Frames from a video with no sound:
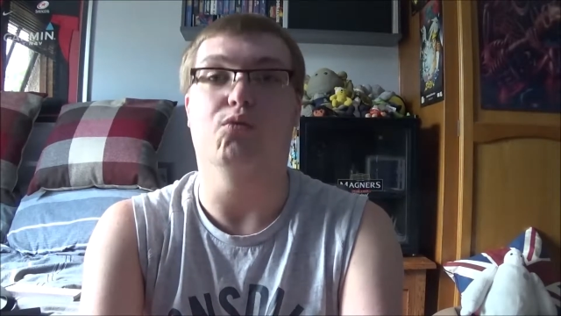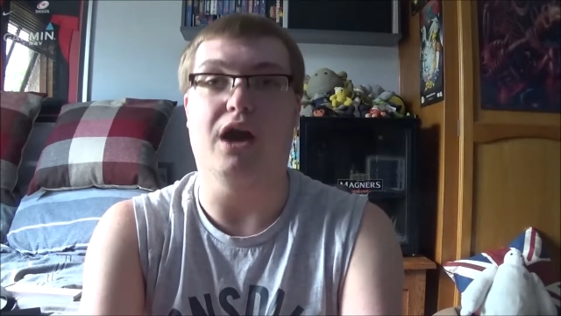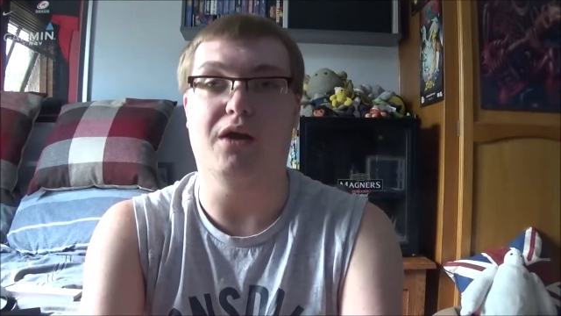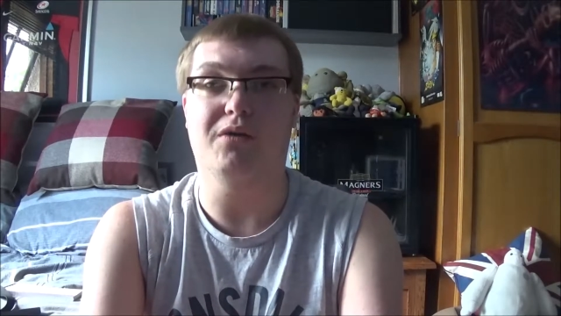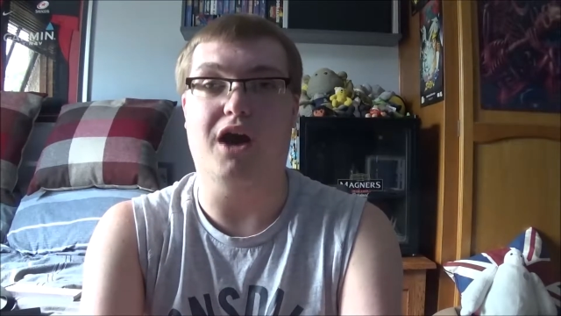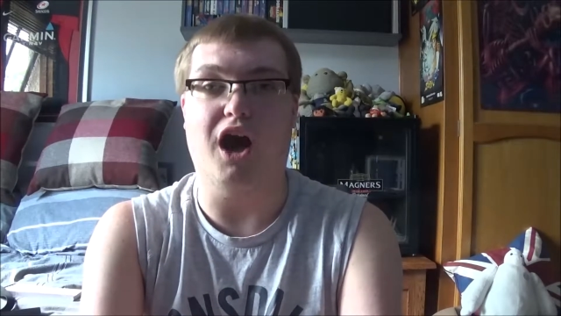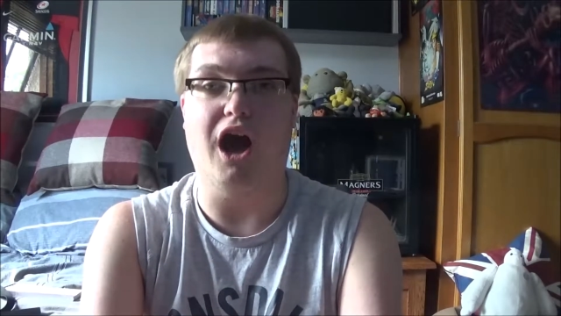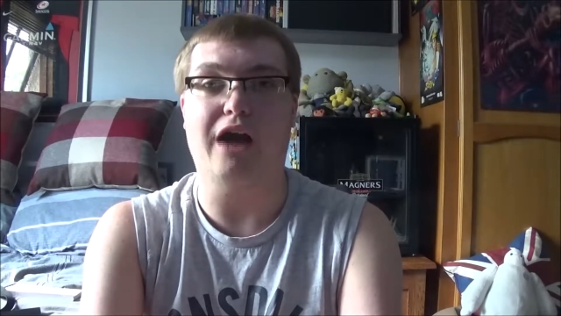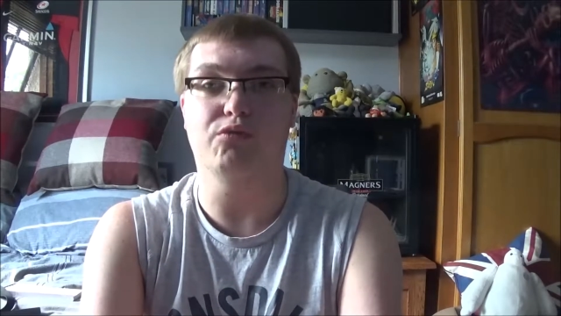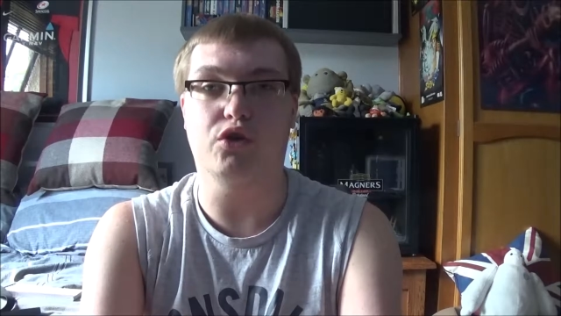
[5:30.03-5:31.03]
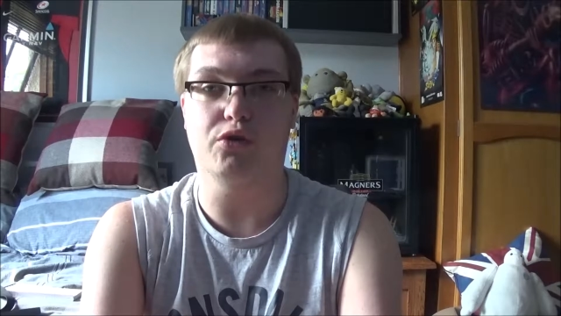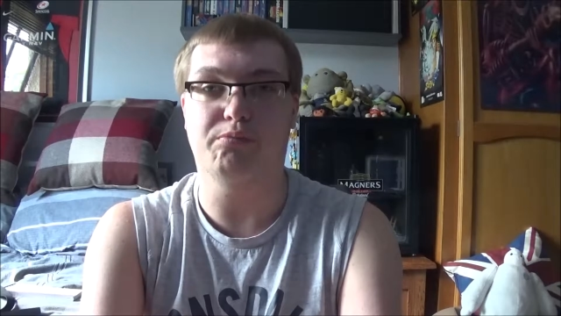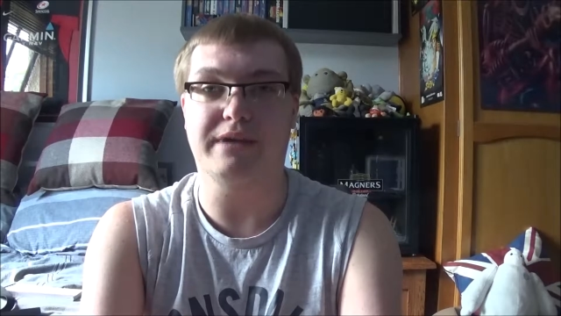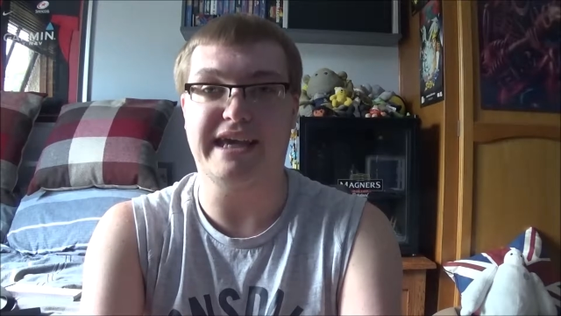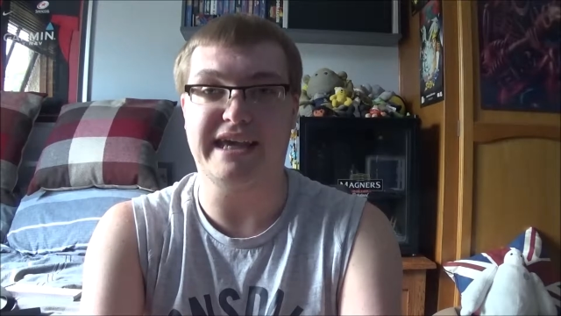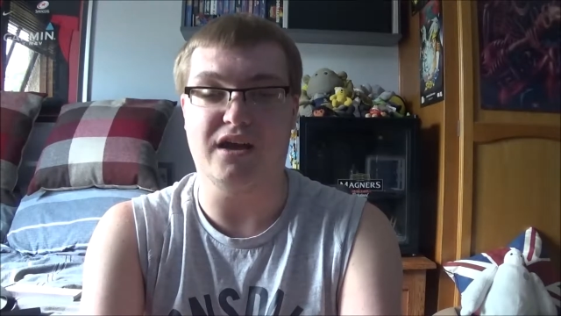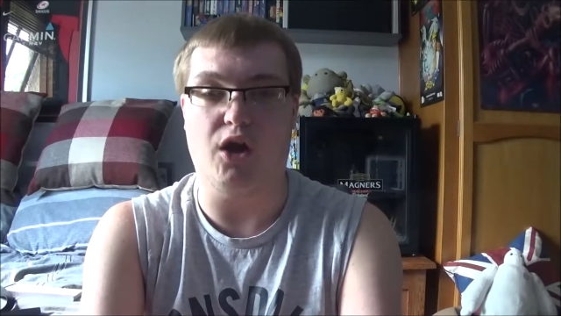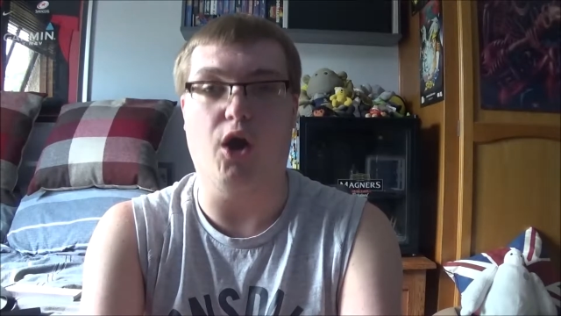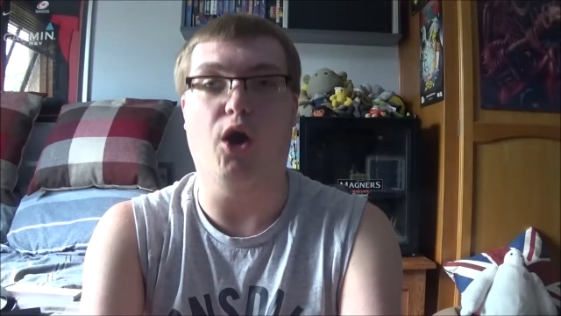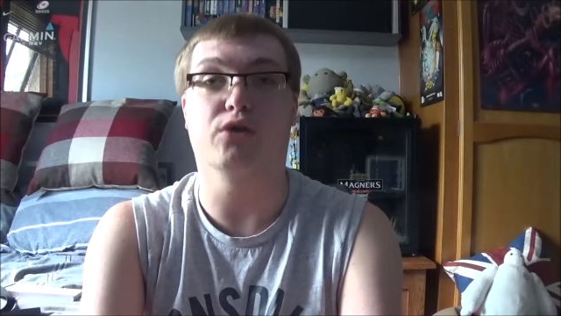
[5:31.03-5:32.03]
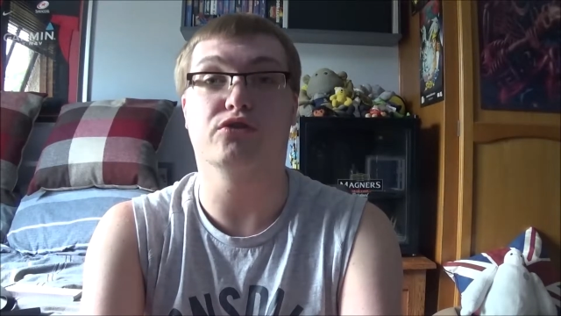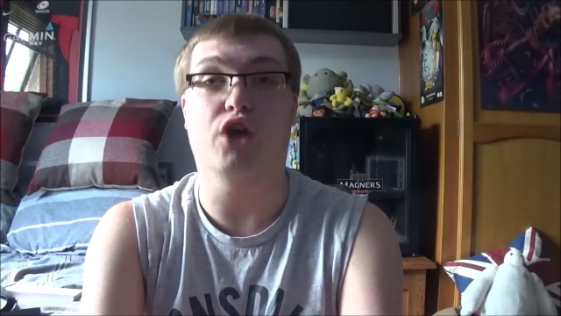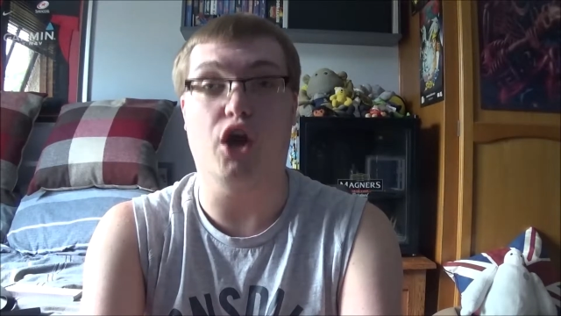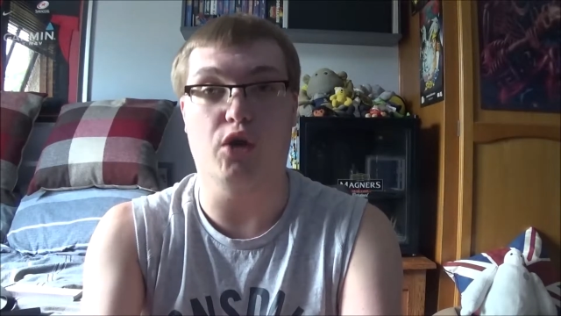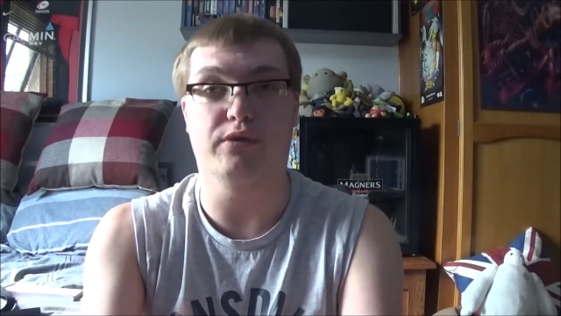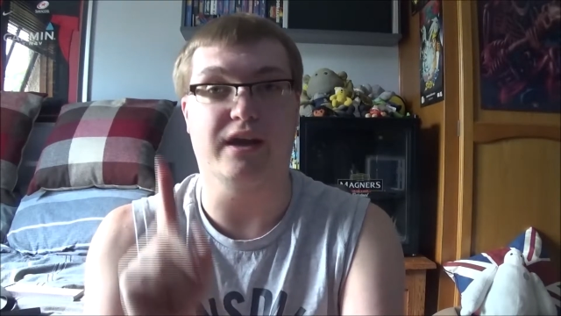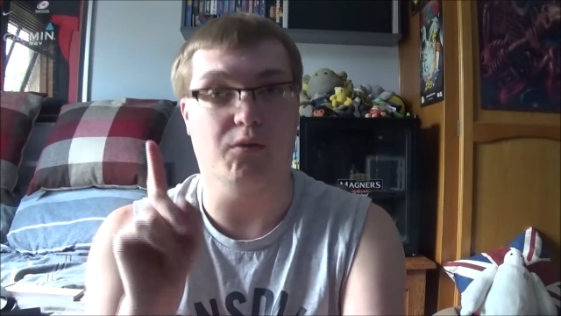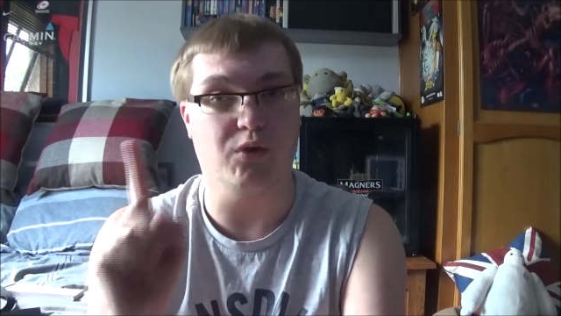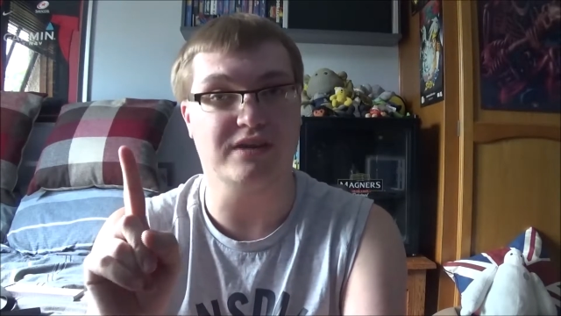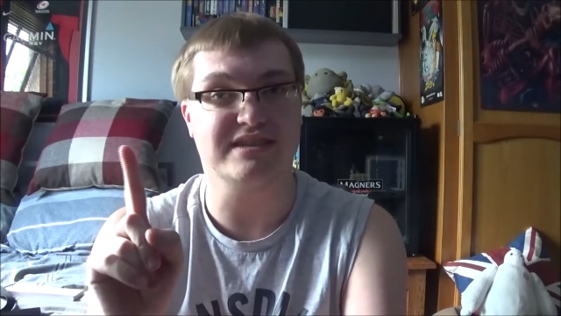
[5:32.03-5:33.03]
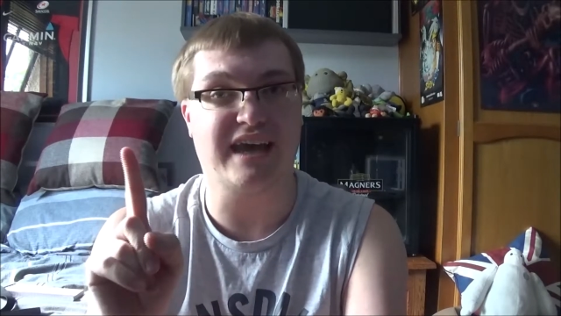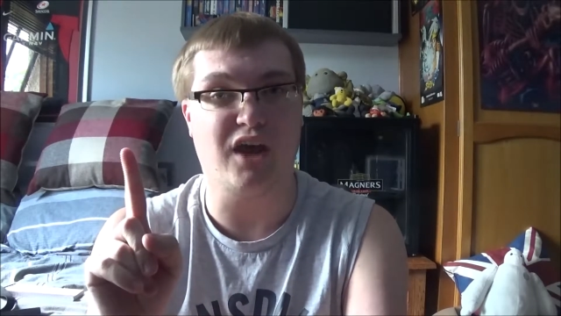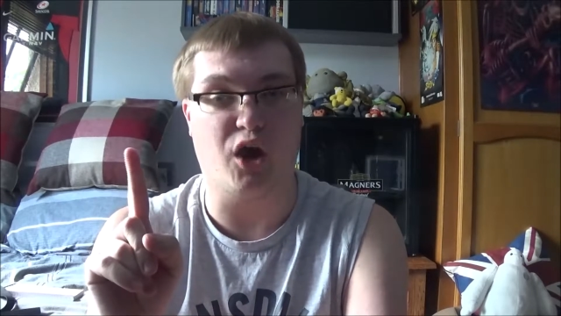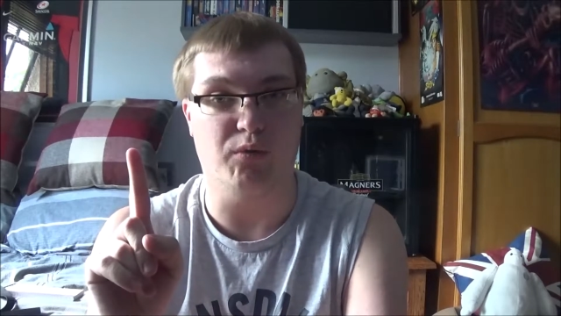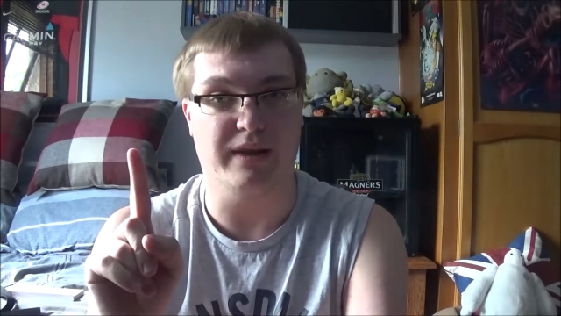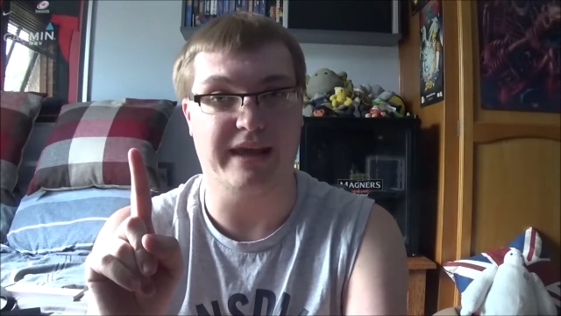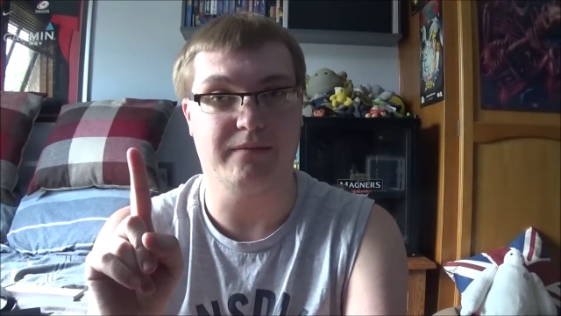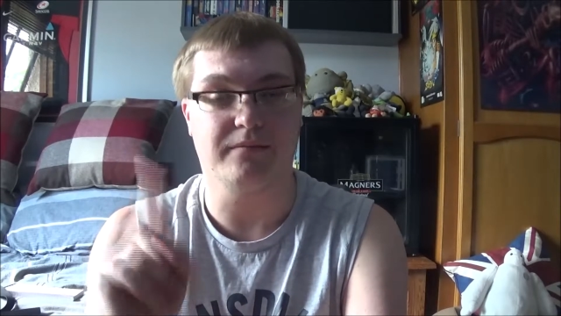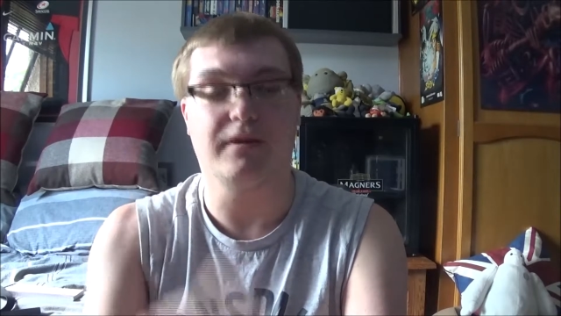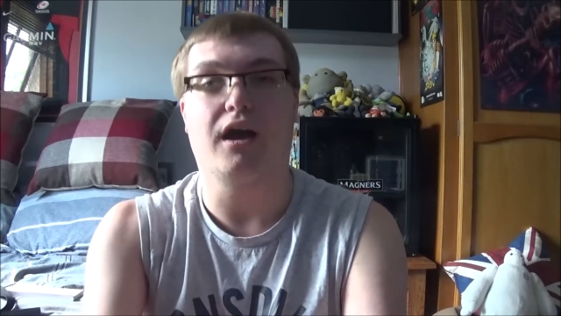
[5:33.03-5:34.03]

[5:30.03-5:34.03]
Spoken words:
Well, I will be on only on one day only,